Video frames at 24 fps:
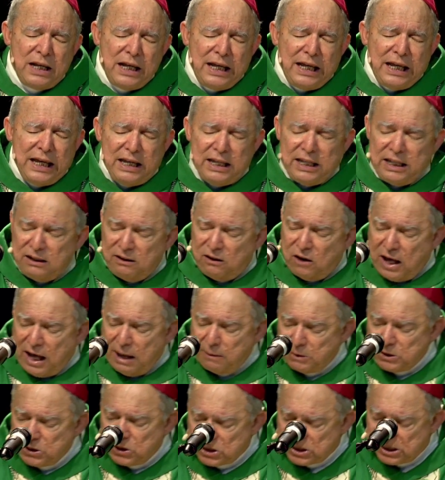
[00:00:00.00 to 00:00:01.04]
he, the
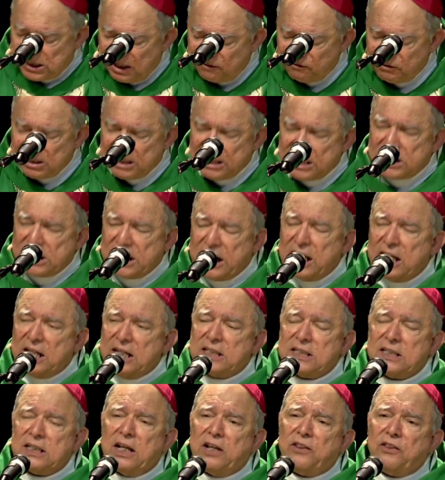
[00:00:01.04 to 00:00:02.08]
Abba just lifted his head
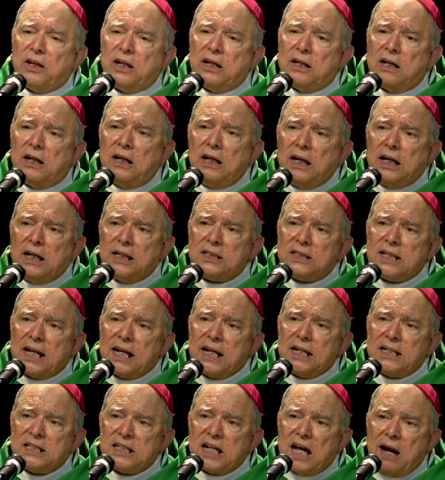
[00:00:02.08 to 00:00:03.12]
a, a, a
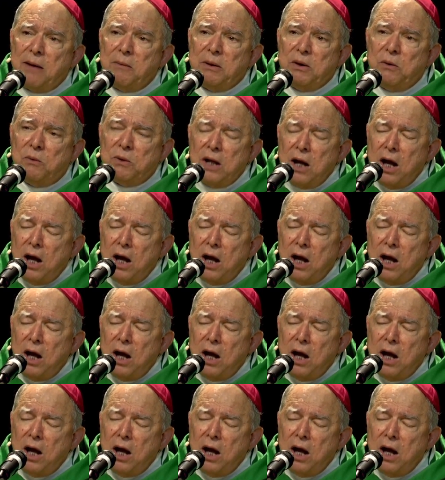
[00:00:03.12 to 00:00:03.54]
second time and he went,